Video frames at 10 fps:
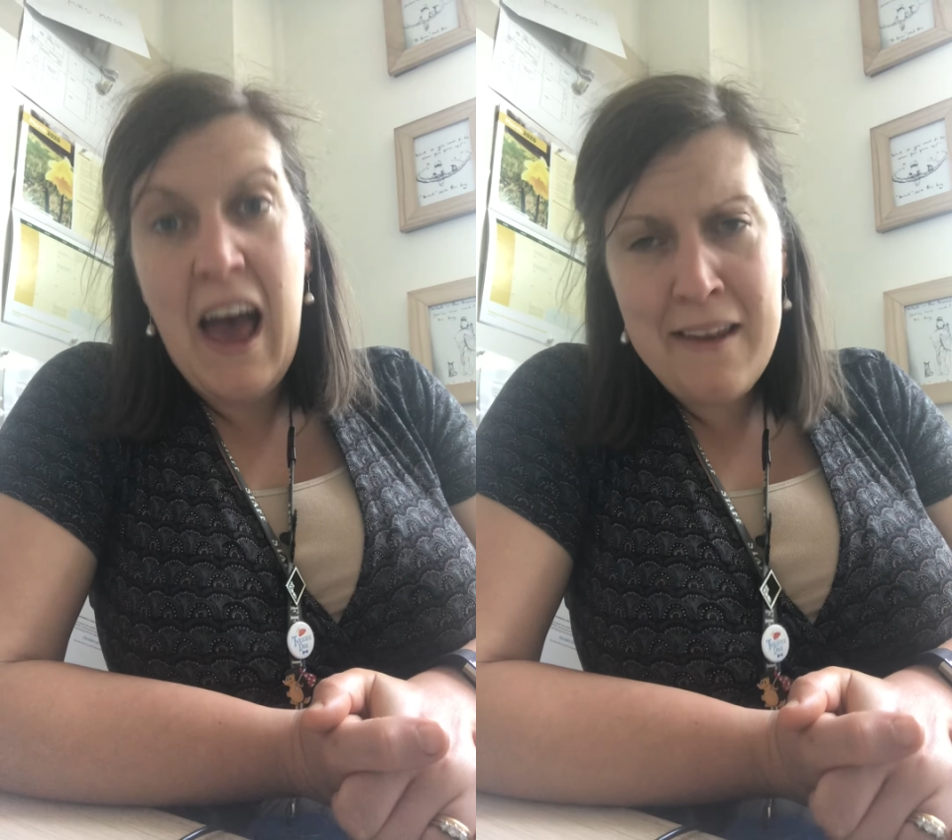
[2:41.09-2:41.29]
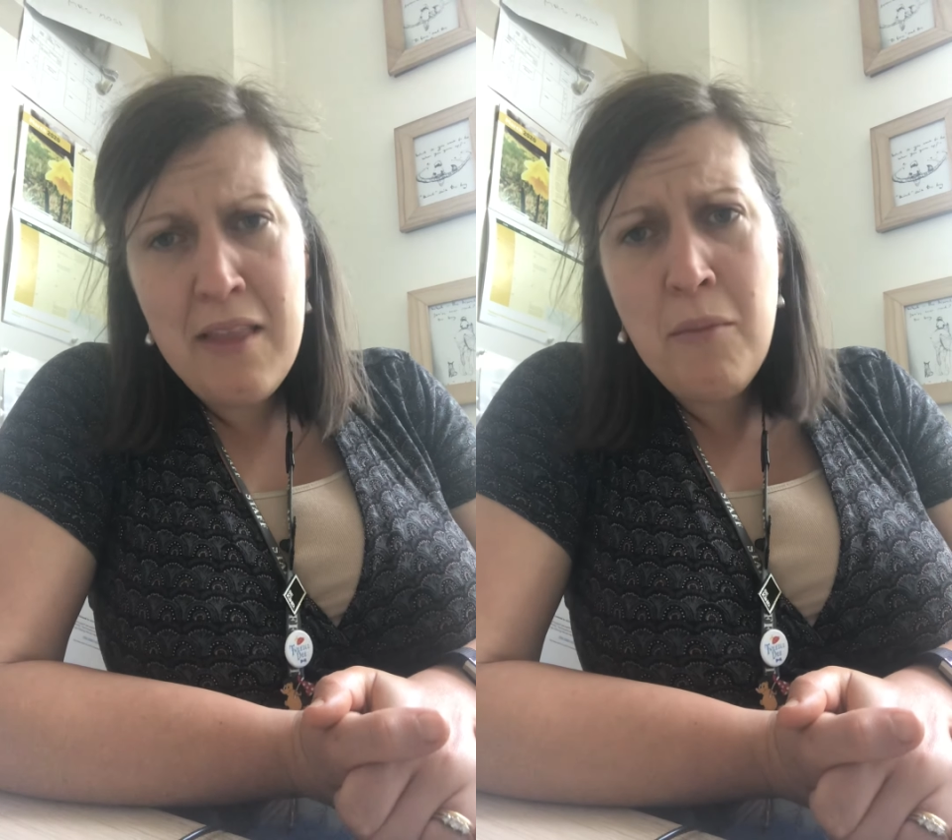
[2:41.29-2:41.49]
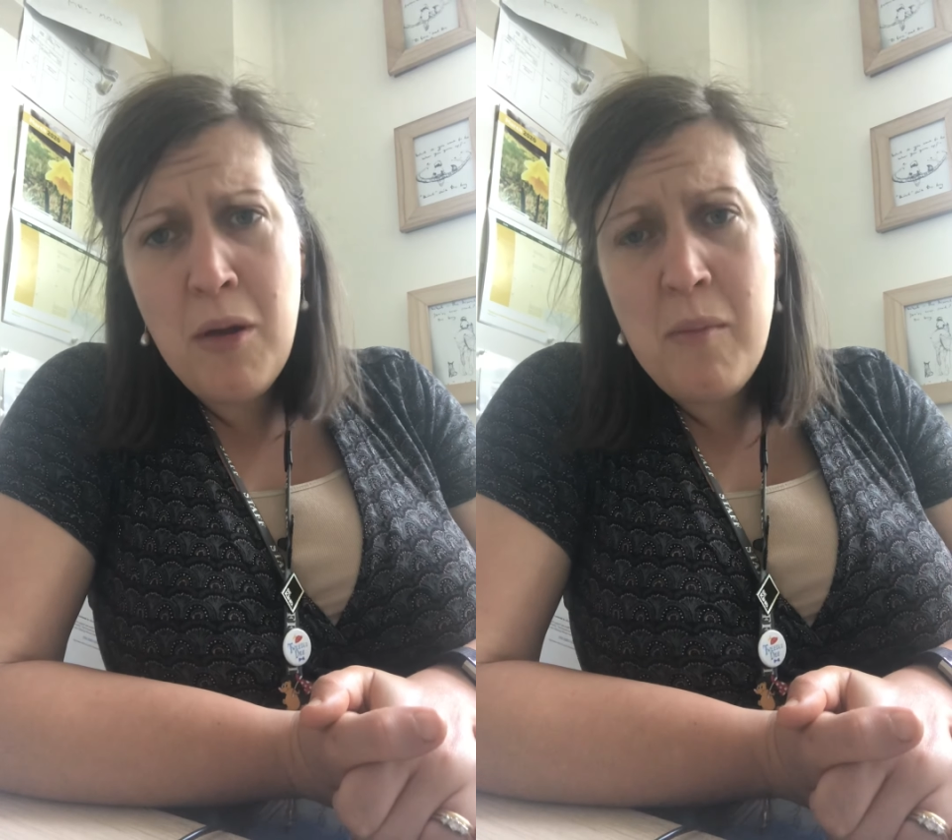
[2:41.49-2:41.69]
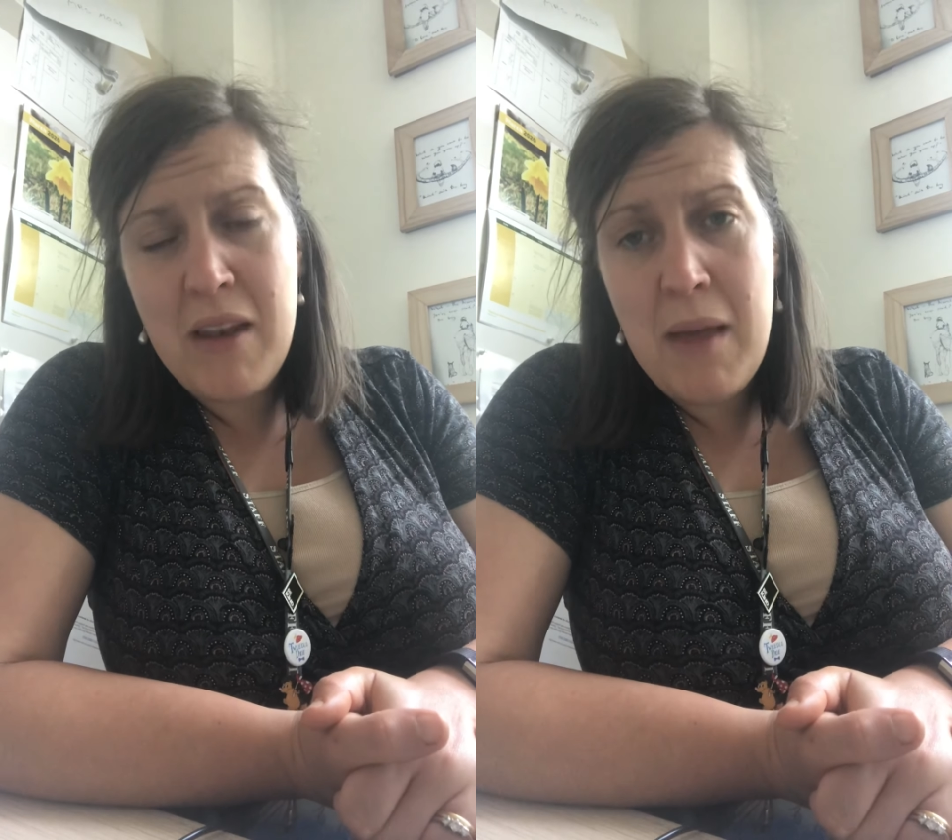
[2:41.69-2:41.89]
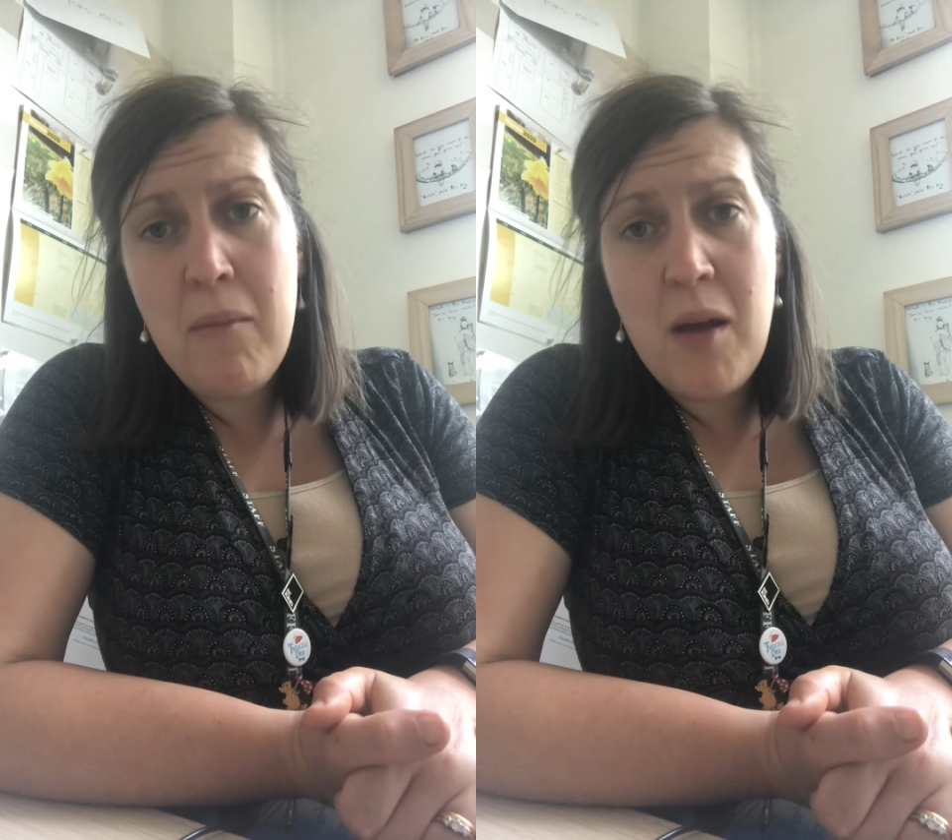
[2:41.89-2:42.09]
And at the
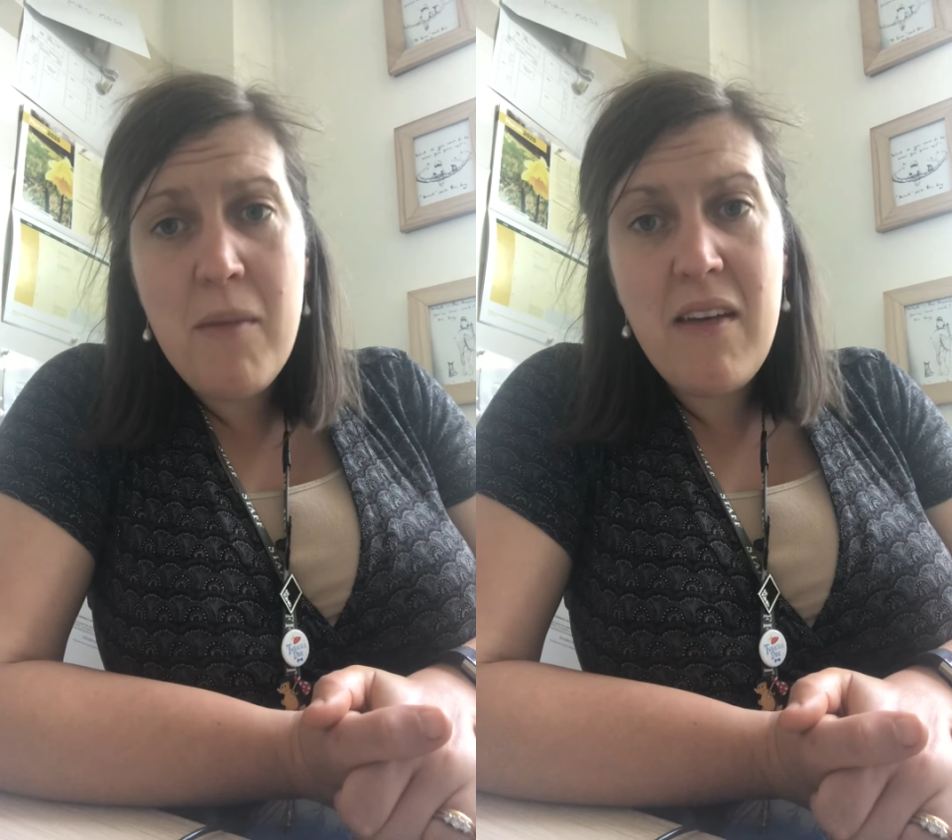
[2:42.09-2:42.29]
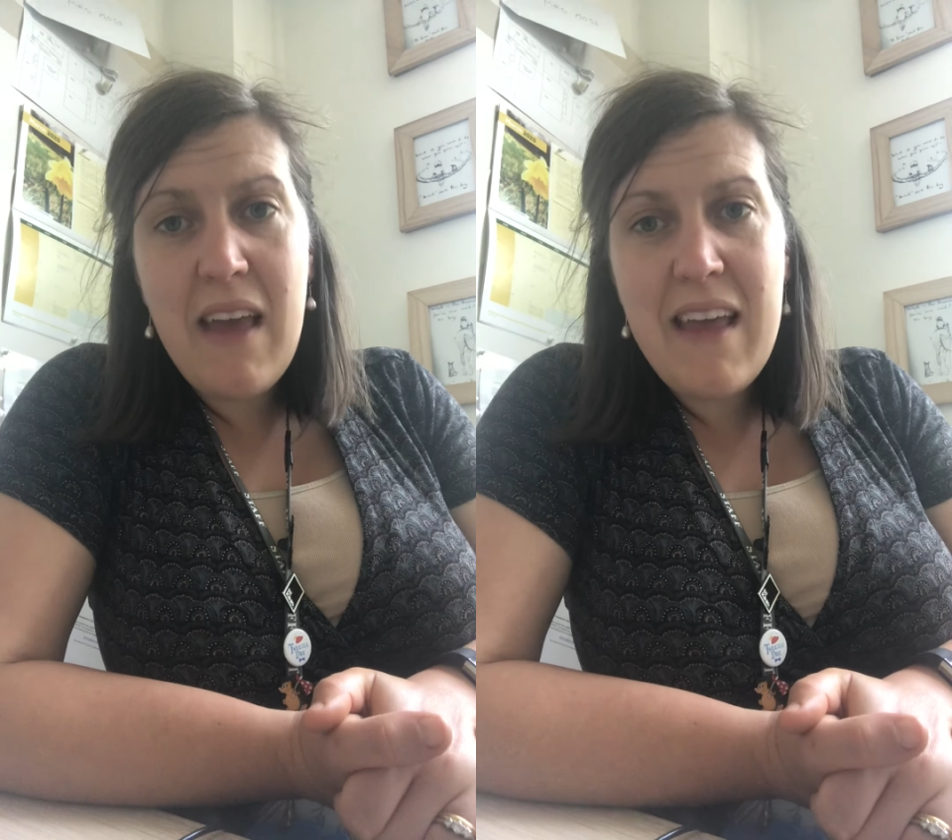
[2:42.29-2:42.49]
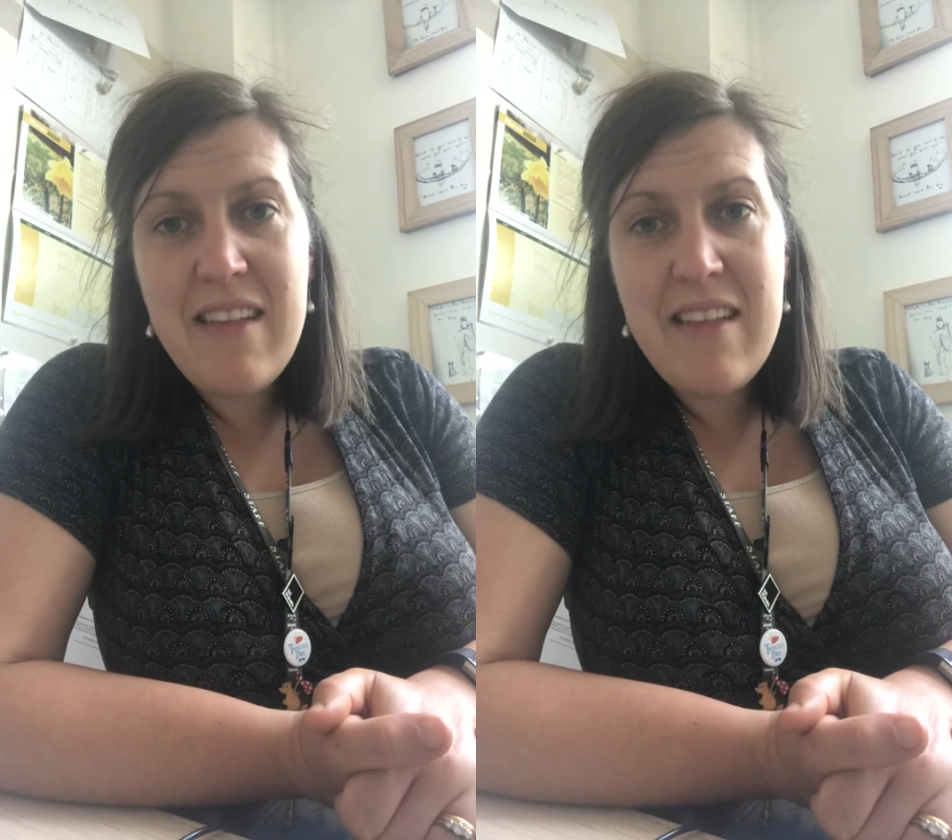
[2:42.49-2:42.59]
moment it might be